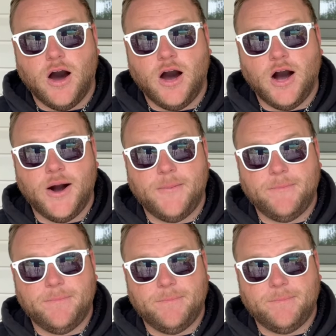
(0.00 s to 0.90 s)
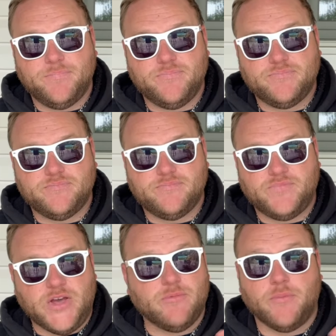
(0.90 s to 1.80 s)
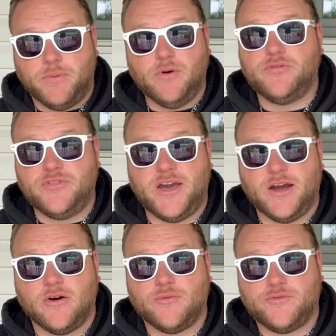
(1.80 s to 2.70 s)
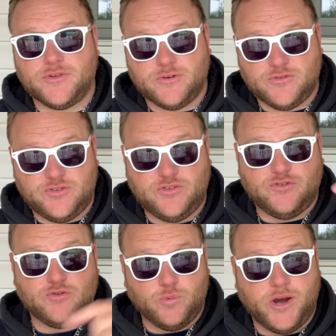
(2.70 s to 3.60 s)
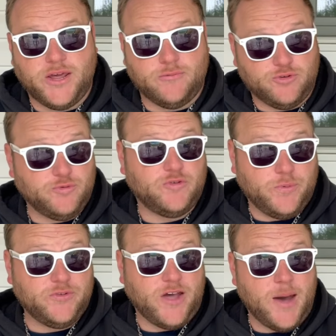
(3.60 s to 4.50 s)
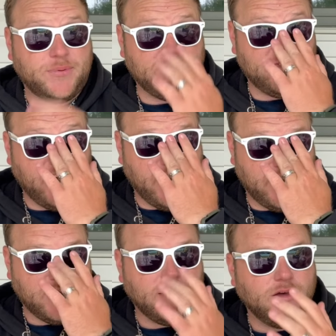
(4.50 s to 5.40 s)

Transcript: Um, they were both there for their sister's wedding, which was supposed to happen today